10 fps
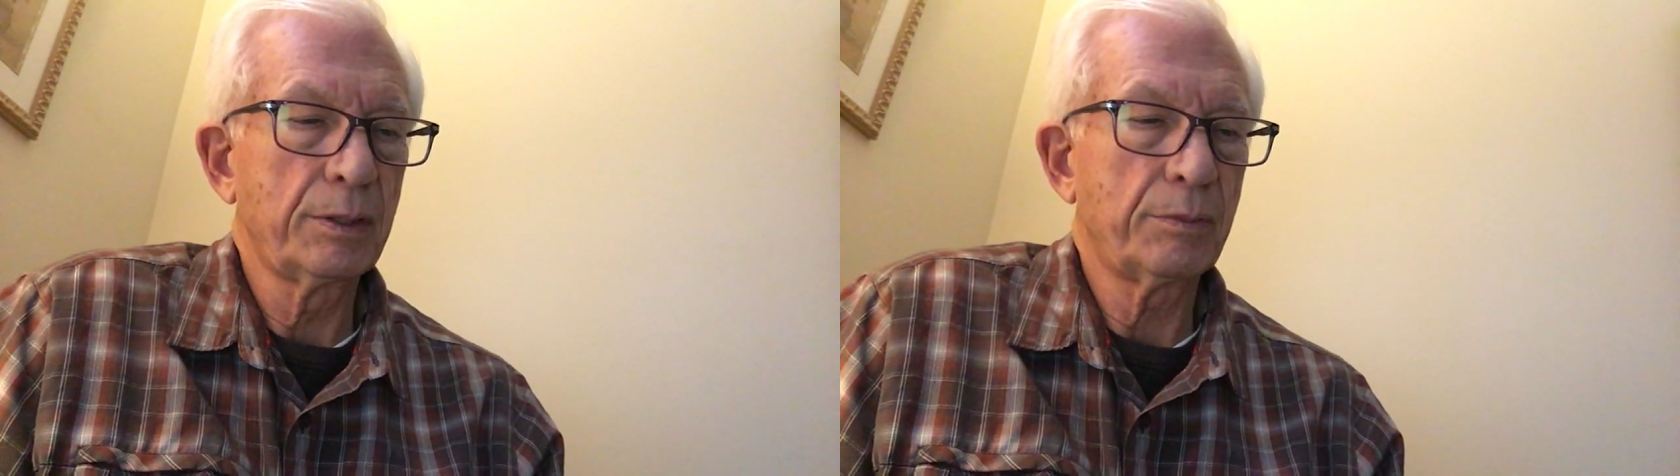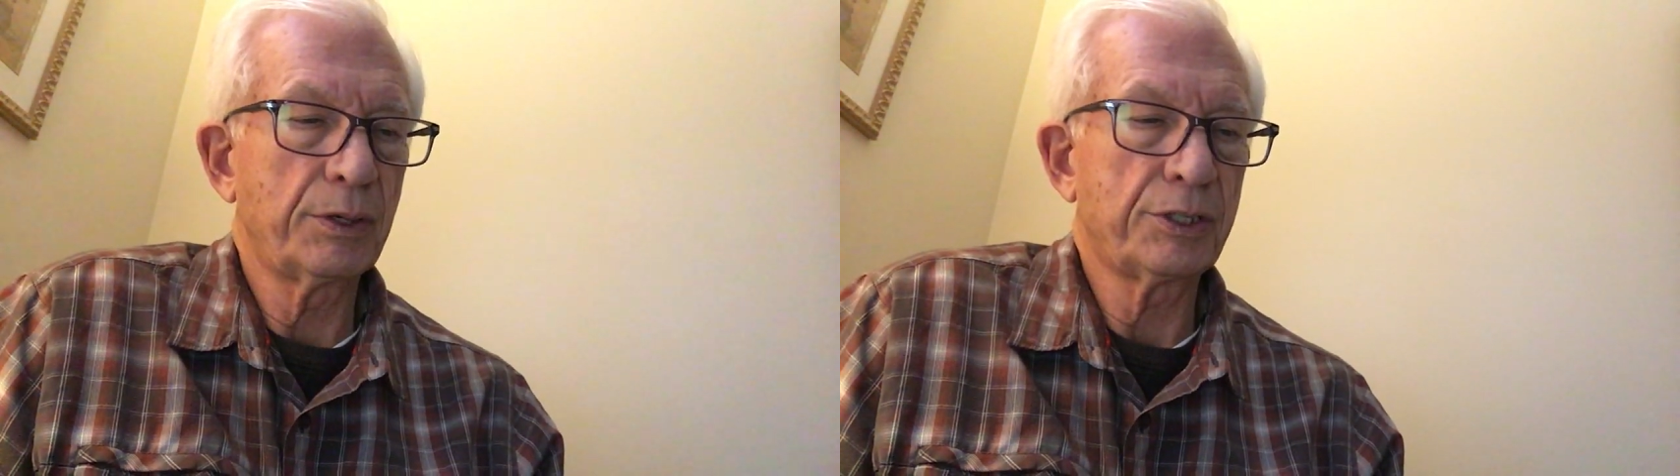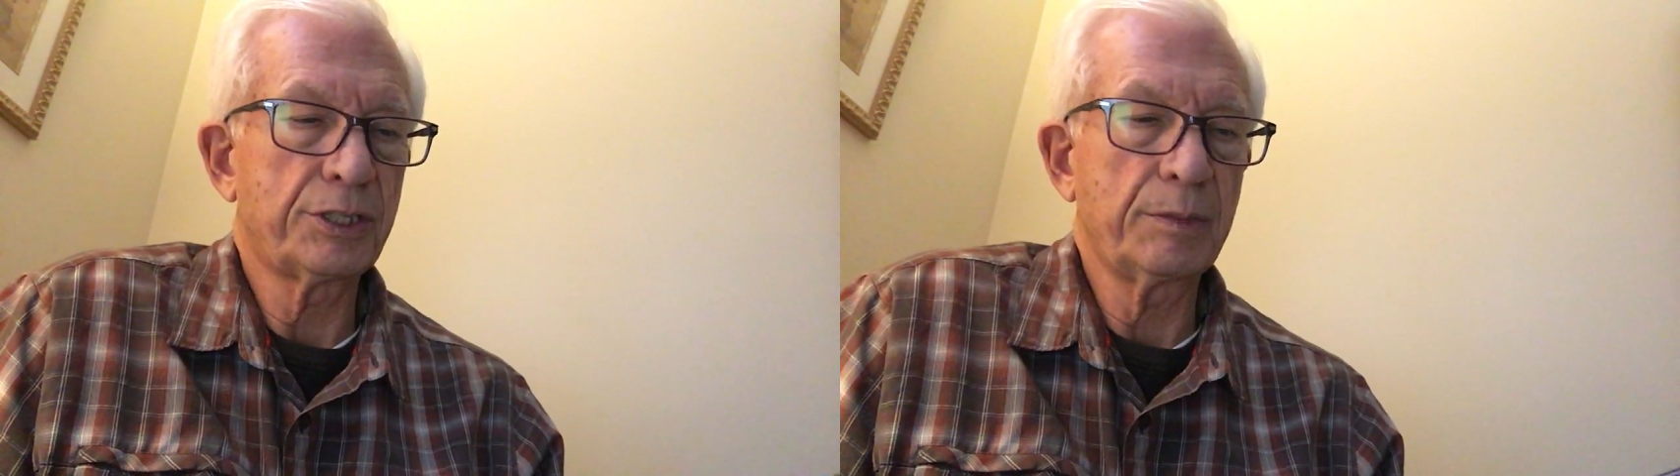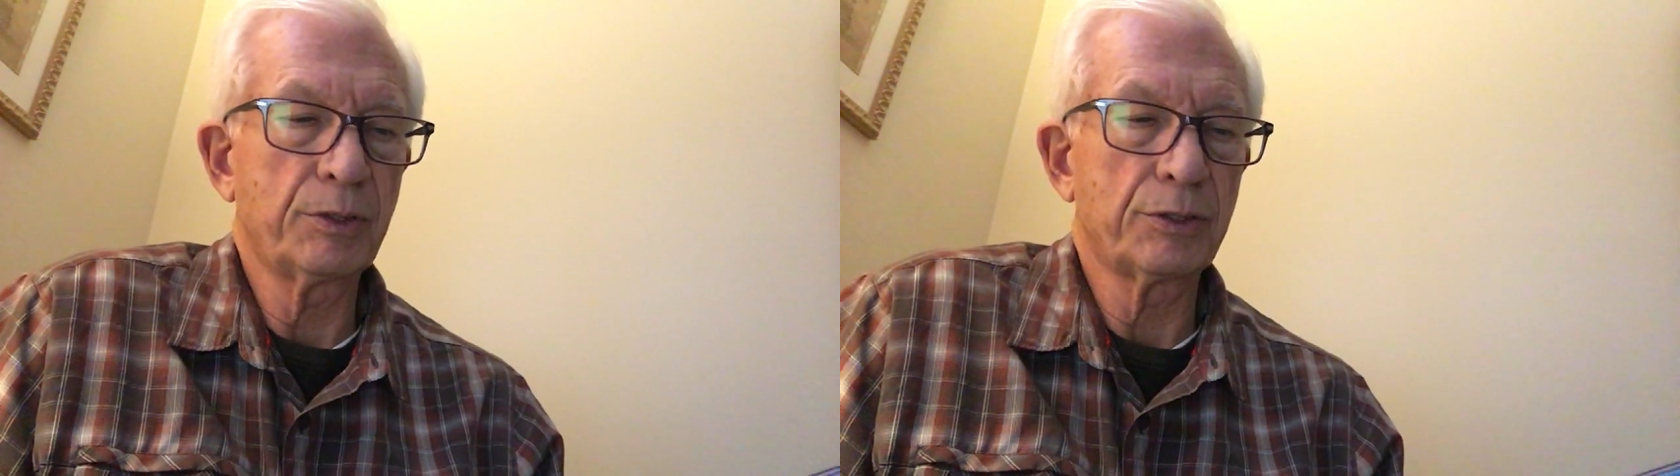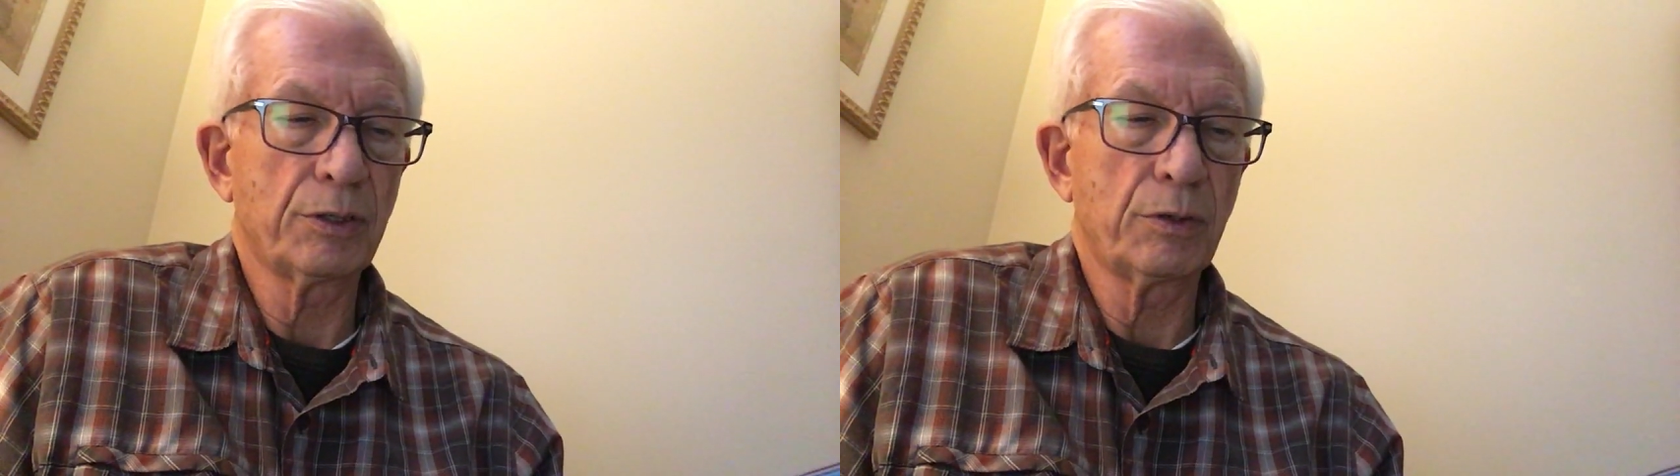but it seemed
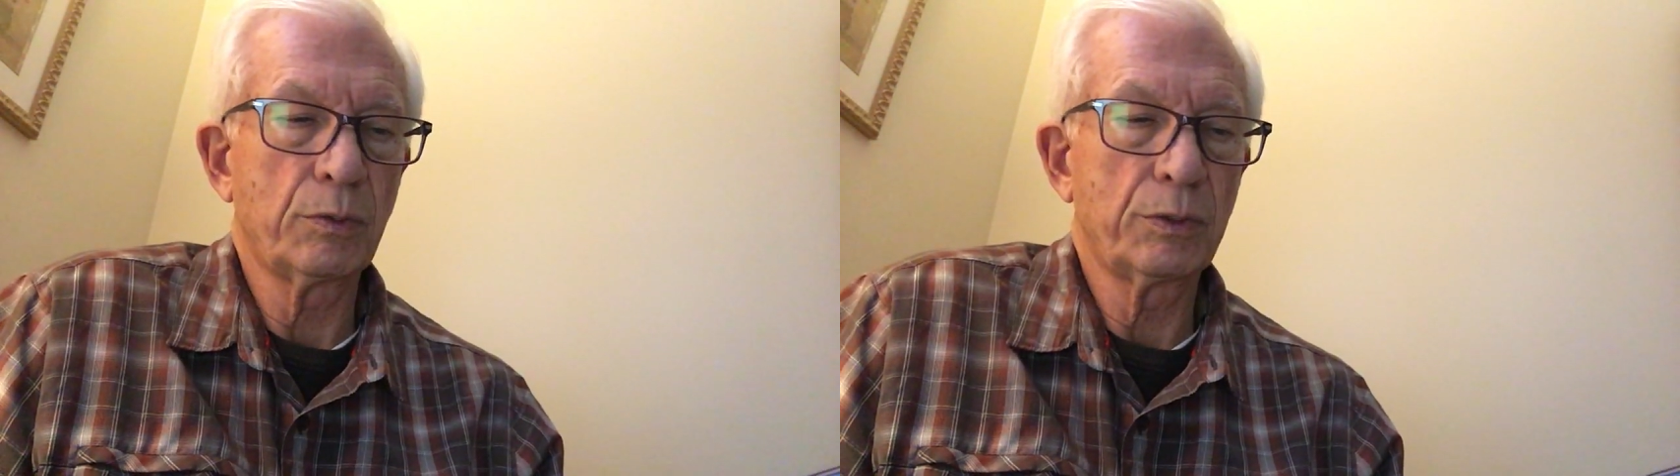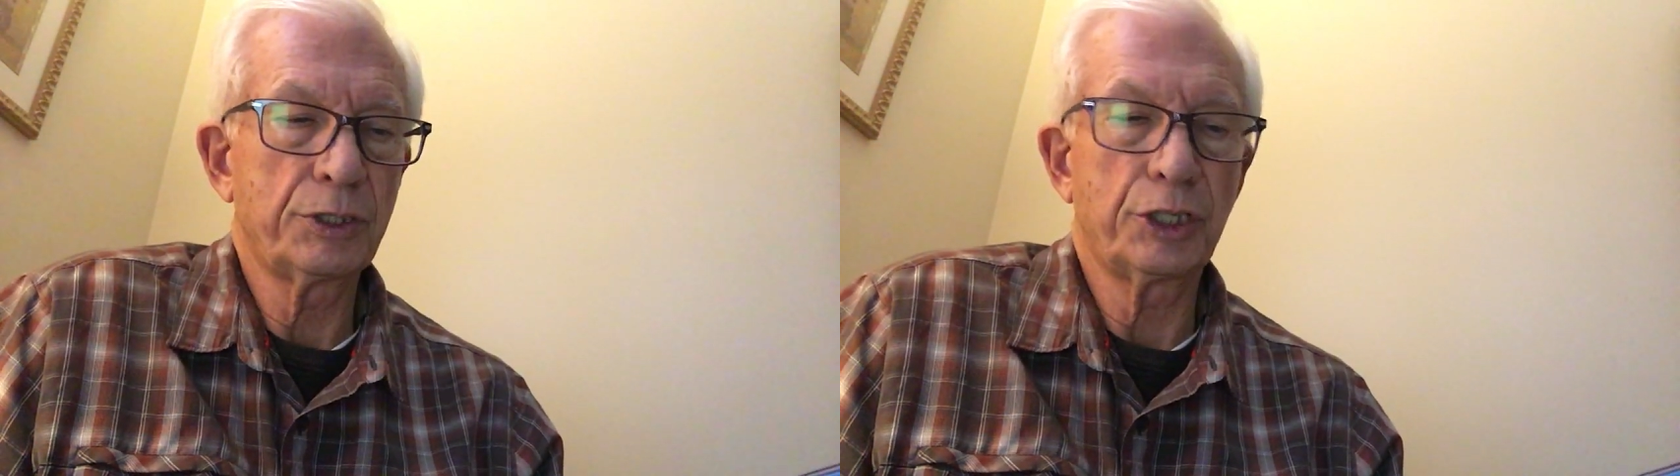as though she